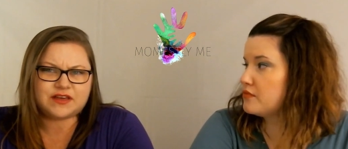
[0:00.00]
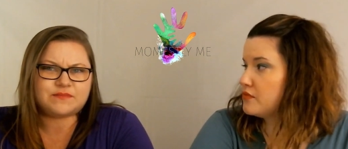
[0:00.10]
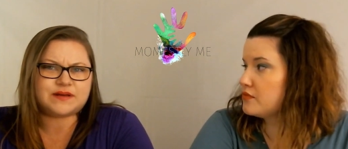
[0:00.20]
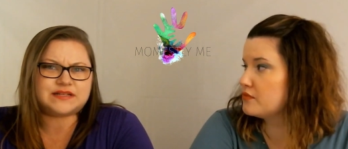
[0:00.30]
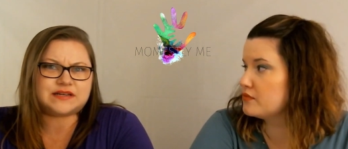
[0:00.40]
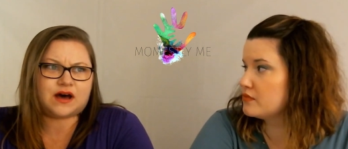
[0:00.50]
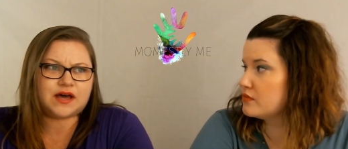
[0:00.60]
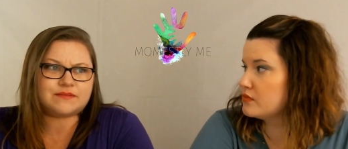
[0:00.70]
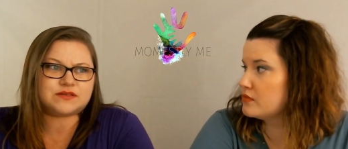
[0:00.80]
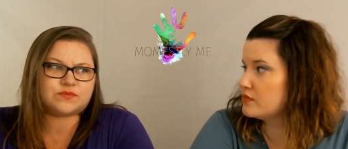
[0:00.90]
Speaker 1: been
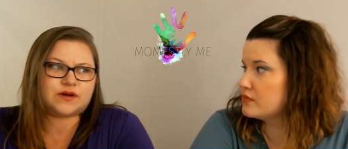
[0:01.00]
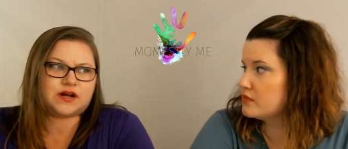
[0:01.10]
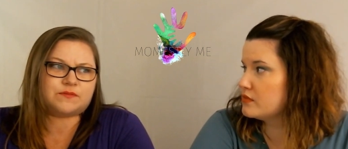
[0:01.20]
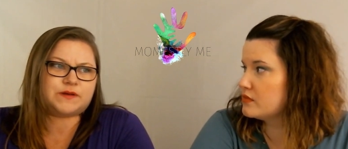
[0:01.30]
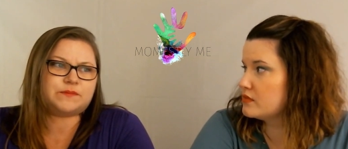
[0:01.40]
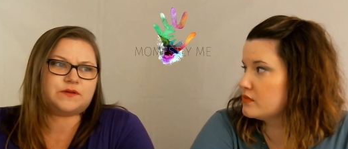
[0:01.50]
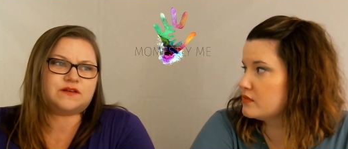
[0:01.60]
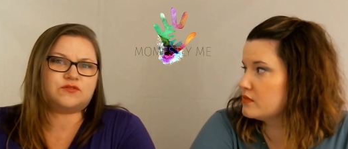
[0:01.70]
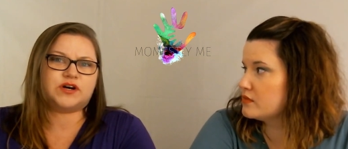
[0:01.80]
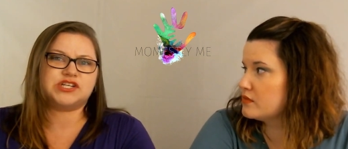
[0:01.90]
times where people have
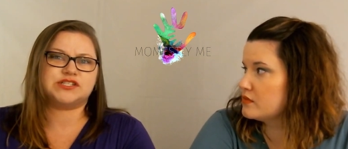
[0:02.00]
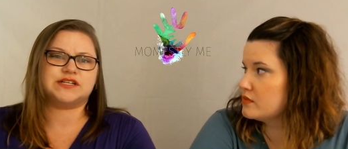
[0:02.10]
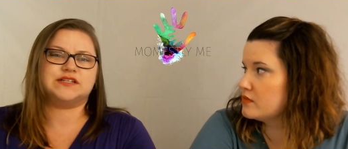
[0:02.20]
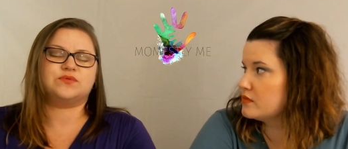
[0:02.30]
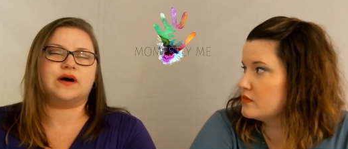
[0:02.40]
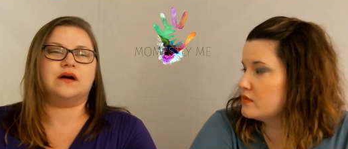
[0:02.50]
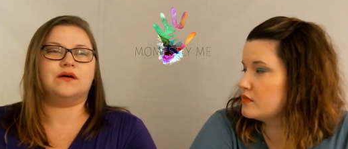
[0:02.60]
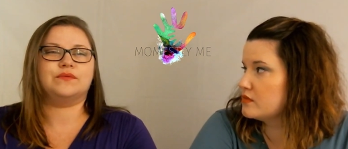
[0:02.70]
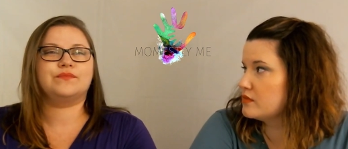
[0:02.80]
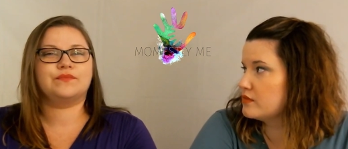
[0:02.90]
questioned well
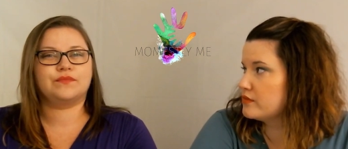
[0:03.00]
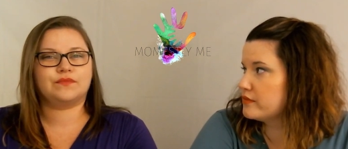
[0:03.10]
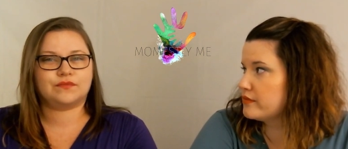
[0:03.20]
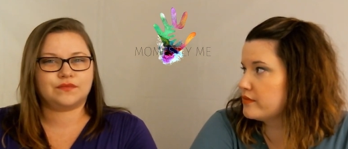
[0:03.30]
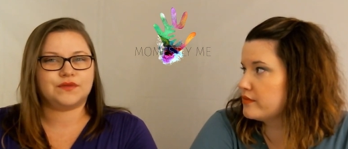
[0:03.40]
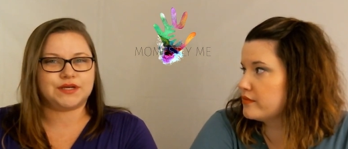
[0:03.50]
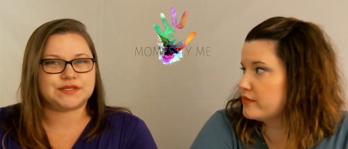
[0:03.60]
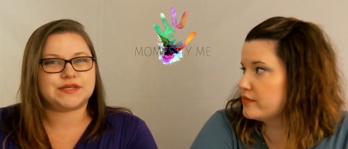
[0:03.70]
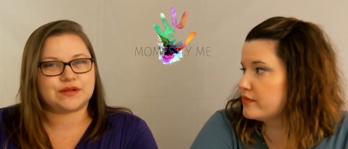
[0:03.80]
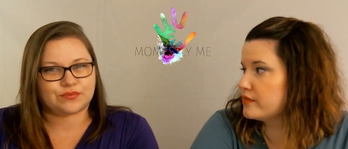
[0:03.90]
is
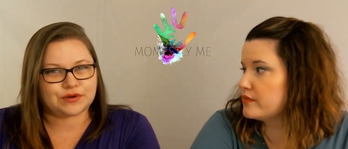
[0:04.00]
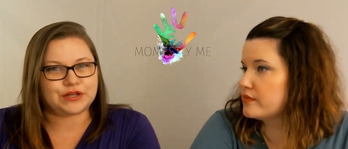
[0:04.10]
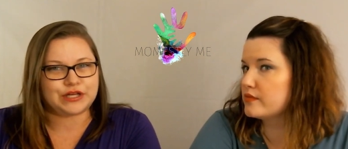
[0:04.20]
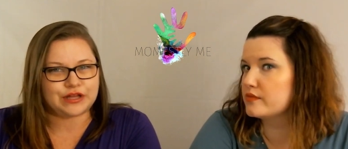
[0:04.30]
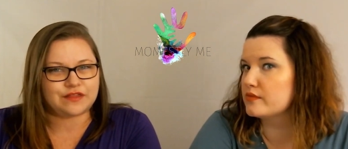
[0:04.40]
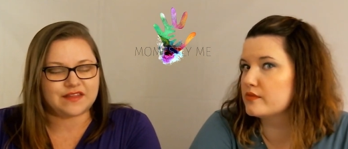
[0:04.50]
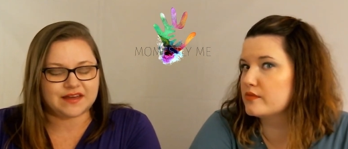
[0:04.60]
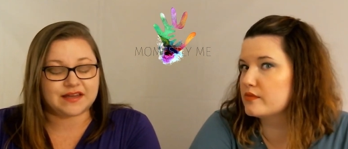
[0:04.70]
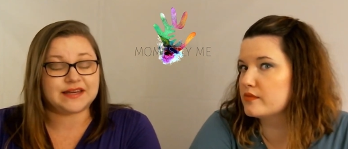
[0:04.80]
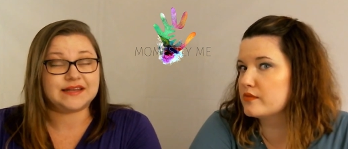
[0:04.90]
it really a thing
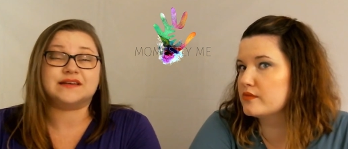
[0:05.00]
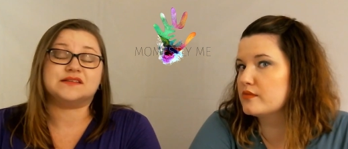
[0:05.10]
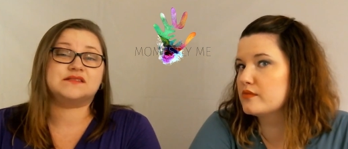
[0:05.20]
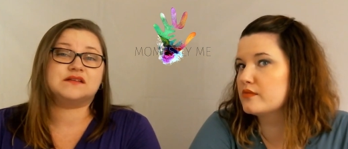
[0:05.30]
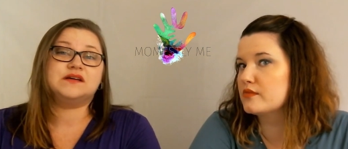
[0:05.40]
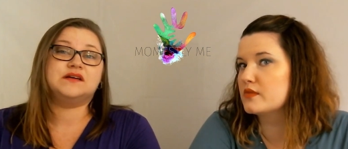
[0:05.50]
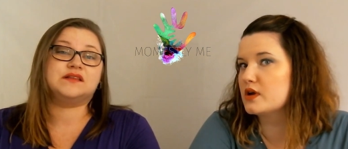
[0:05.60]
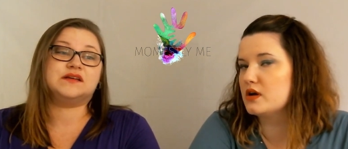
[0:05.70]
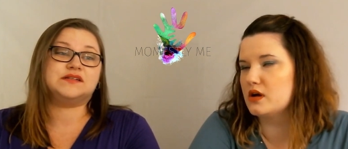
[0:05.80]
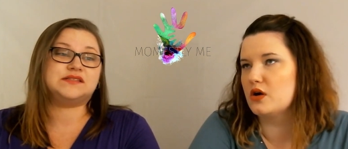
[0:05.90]
it is
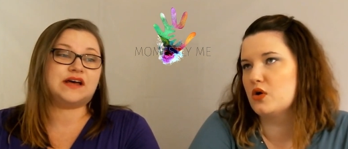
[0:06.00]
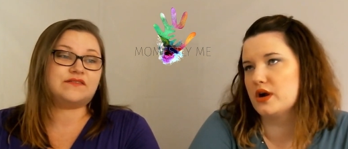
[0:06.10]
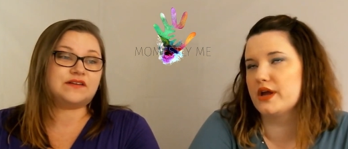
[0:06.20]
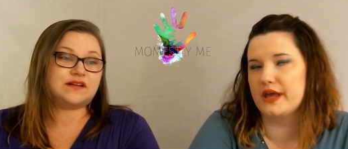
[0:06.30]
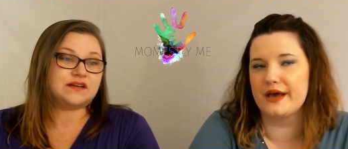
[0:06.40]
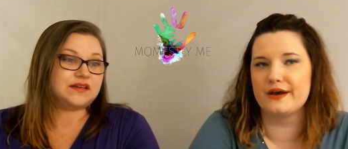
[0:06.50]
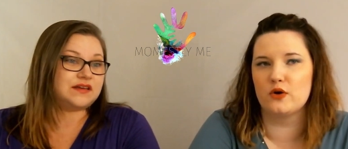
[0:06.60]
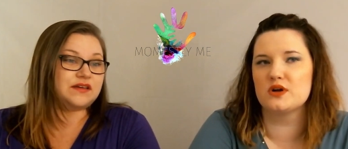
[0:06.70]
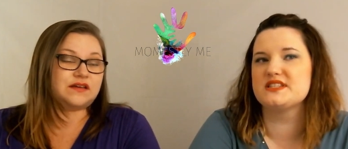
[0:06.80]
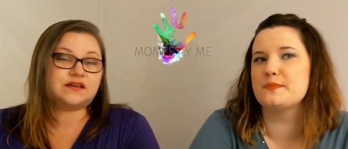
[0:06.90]
Speaker 2: there's definitely yeah, or
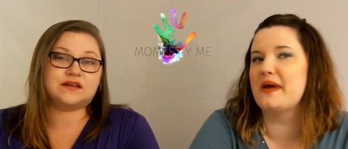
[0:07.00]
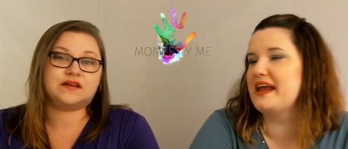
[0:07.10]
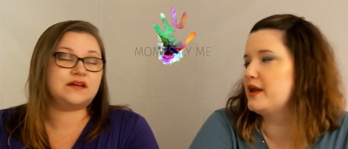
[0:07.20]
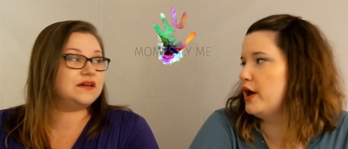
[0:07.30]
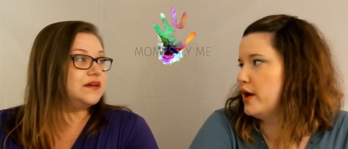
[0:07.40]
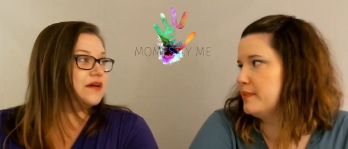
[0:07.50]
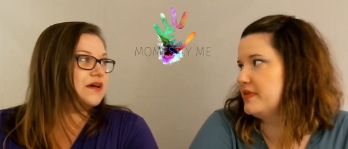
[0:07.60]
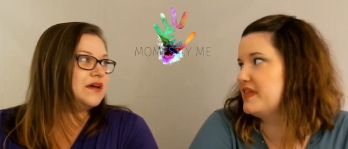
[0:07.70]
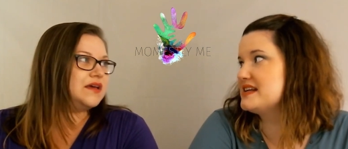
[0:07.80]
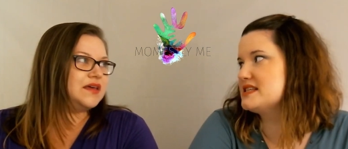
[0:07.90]
it's made up.
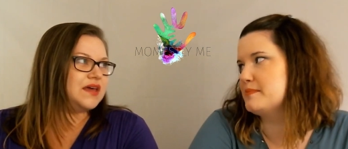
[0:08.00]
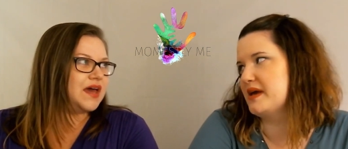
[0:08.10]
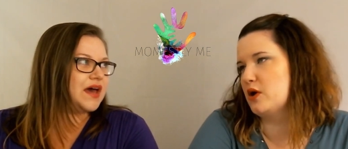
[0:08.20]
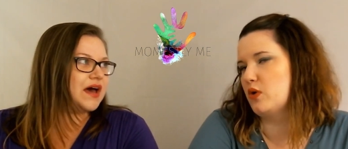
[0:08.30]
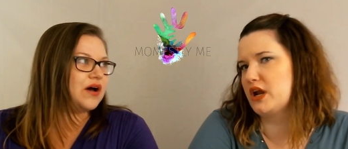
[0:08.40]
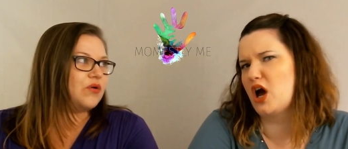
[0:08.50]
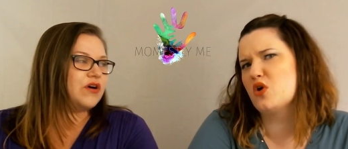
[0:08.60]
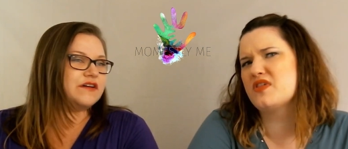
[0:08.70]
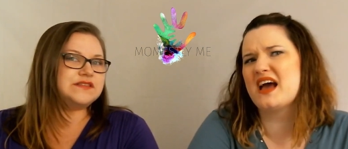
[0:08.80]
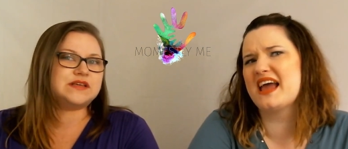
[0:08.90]
That's a yeah, big one. Oh,
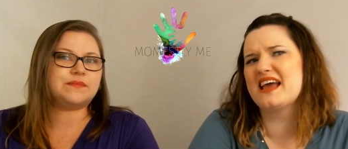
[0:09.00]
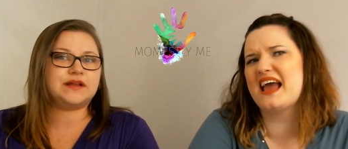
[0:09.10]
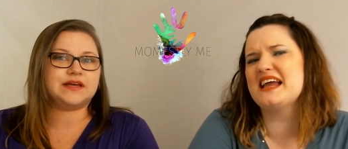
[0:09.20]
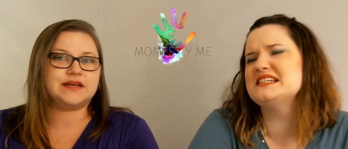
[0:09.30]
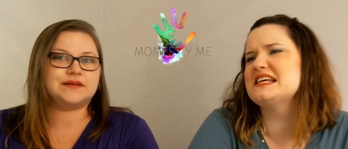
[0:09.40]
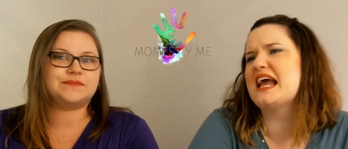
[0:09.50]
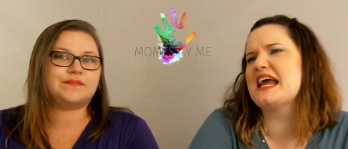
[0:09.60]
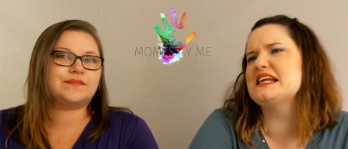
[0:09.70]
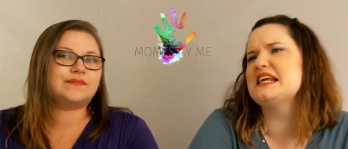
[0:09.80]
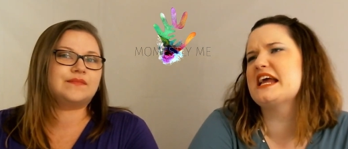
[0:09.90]
that somebody,
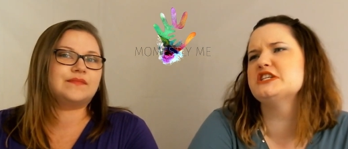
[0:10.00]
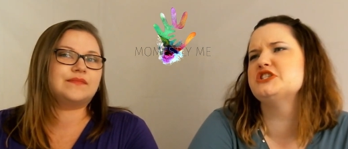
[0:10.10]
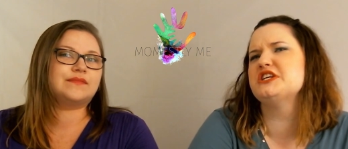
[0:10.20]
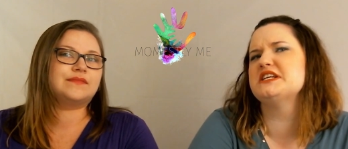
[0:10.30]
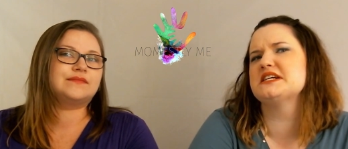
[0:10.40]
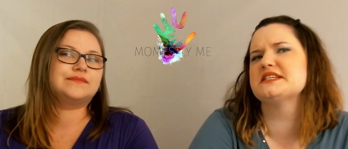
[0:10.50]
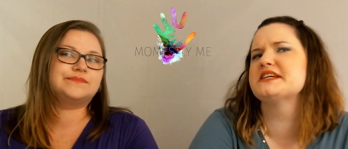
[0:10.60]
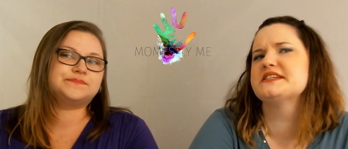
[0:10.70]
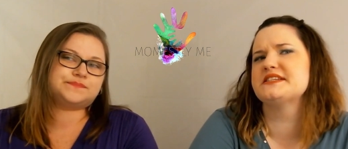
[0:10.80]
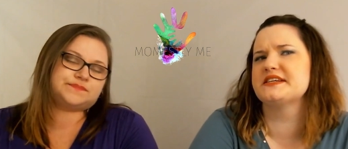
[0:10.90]
ADHD doesn't
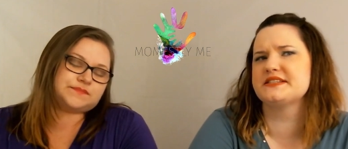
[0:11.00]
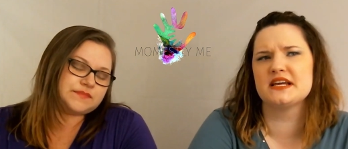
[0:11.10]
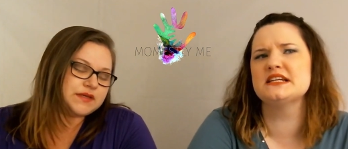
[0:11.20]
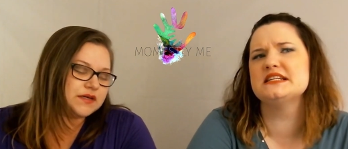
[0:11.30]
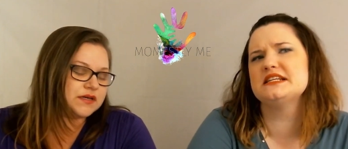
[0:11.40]
exist. ADD